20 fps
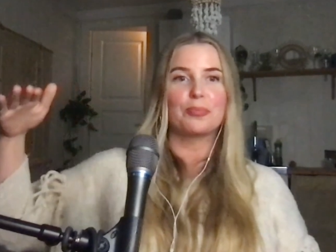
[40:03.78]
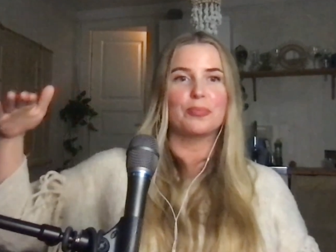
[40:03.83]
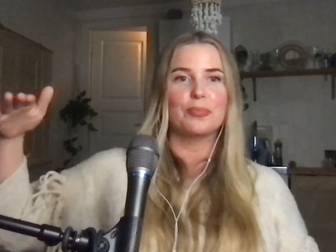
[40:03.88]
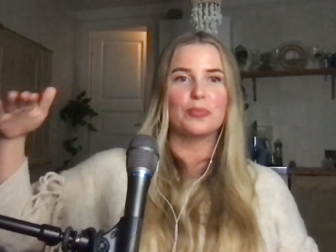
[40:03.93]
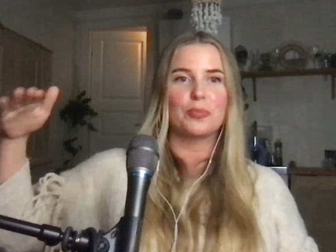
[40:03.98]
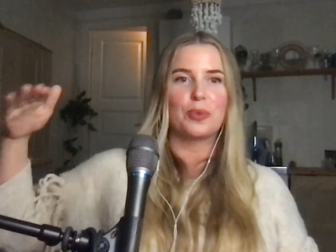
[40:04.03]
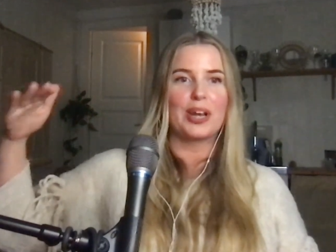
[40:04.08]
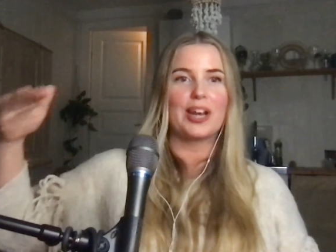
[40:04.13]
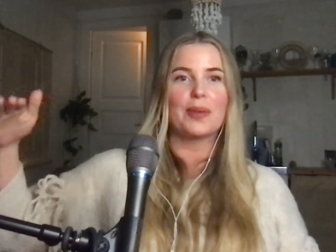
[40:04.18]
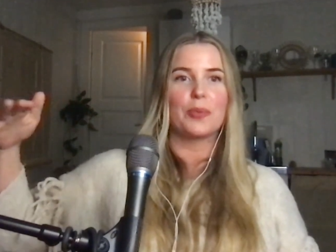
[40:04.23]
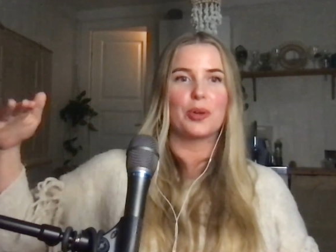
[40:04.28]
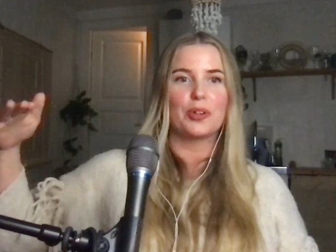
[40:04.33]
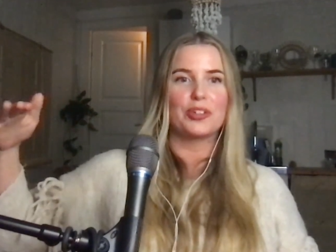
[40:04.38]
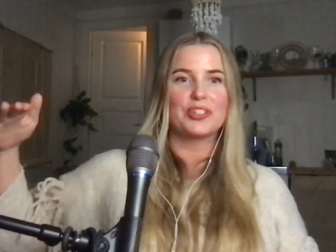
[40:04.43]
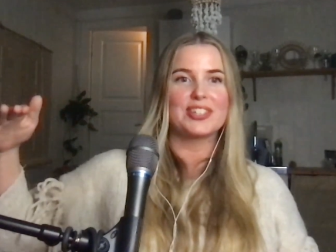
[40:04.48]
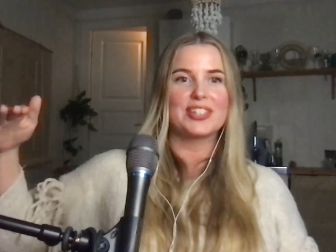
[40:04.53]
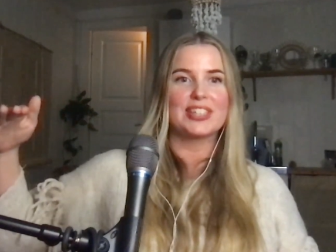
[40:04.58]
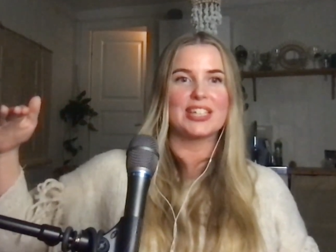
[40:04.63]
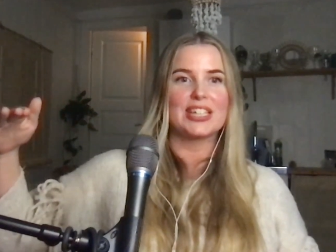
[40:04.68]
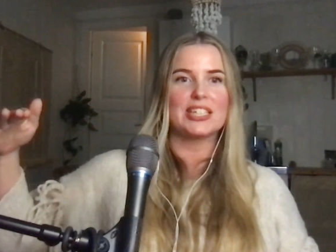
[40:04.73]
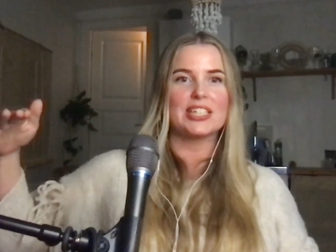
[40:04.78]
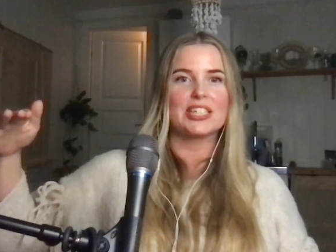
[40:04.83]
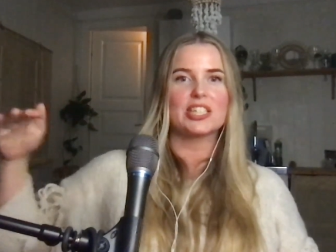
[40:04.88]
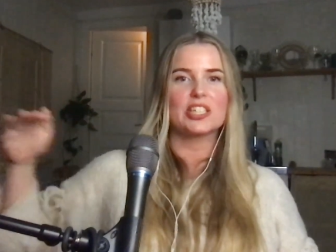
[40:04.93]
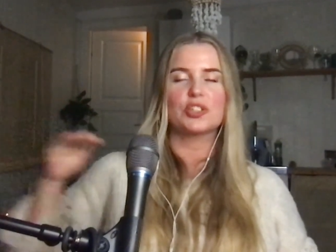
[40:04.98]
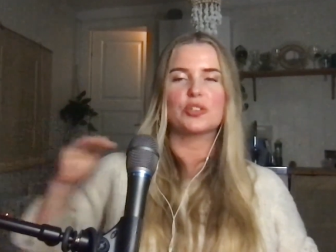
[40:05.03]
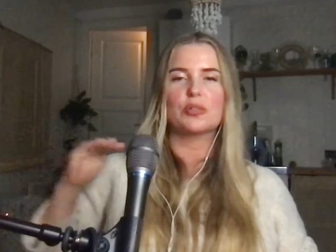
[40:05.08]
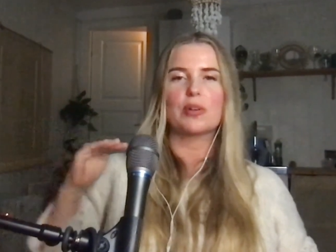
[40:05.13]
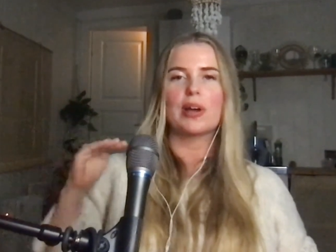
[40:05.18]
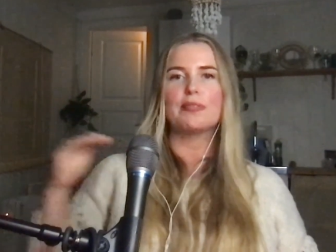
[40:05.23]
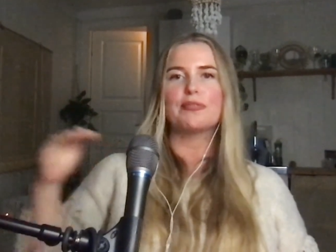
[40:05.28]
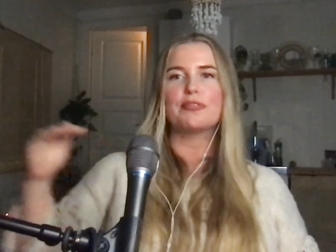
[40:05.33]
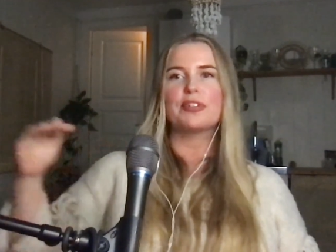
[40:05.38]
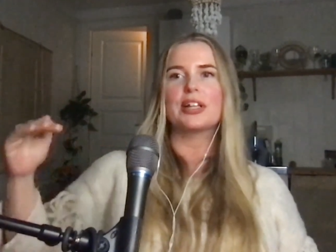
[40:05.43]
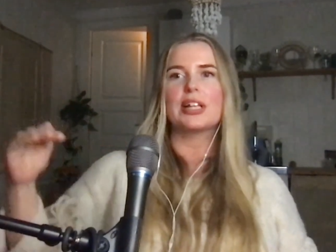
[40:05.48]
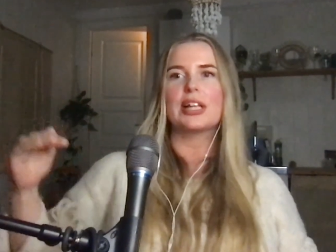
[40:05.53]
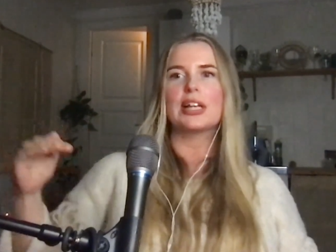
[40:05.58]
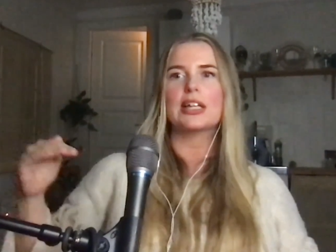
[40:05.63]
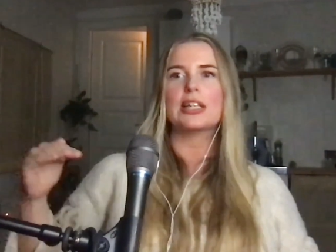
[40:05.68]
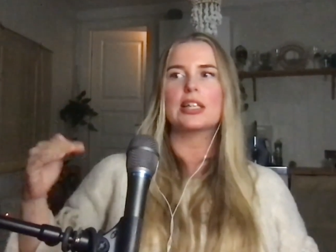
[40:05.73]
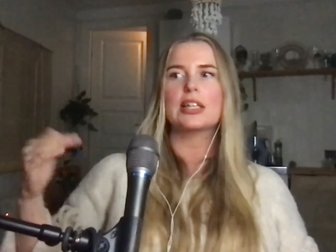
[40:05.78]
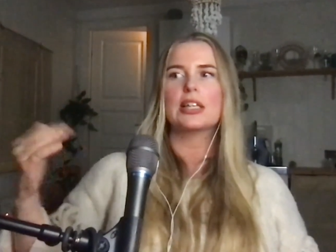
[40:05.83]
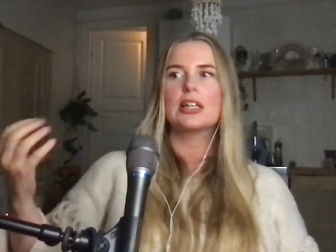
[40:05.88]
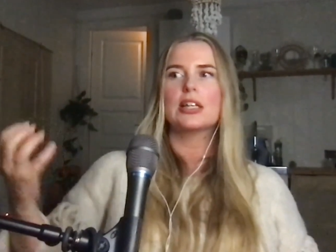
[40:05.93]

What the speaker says: when I'm on stage. So I feel like